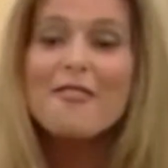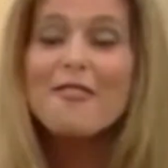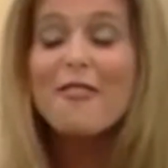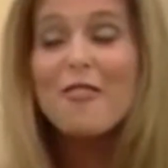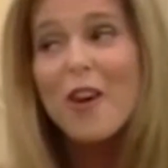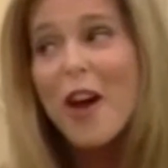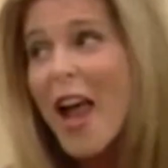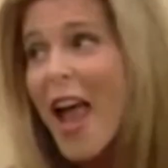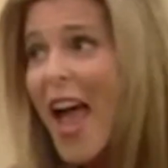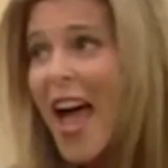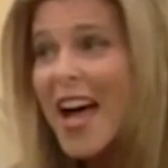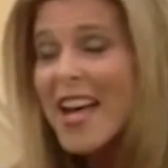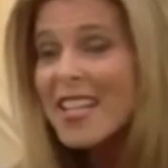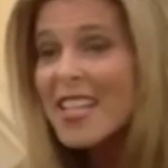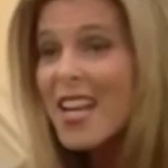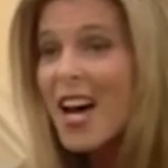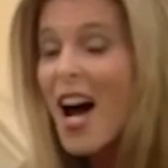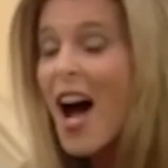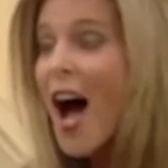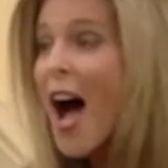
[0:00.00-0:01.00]
as a gay
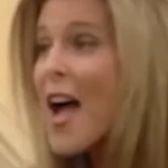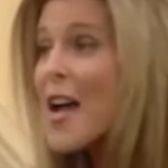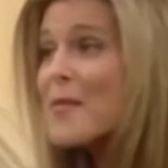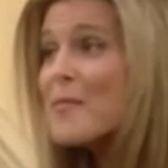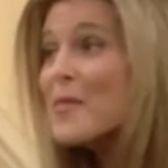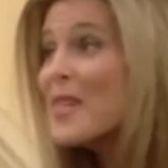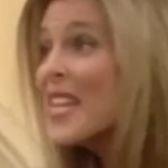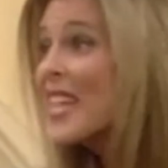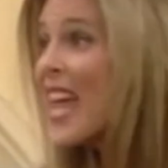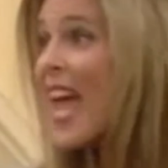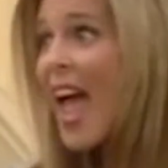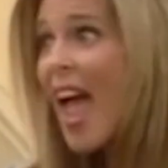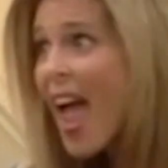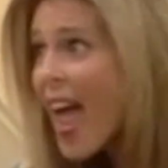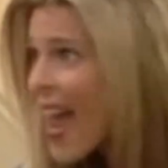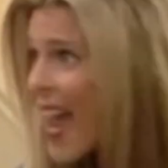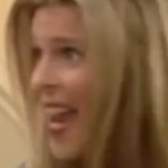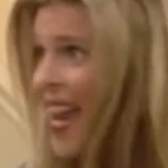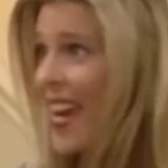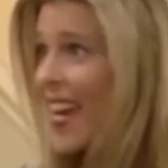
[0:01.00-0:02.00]
icon.
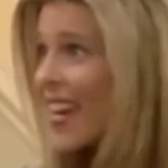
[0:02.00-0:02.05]
Now, did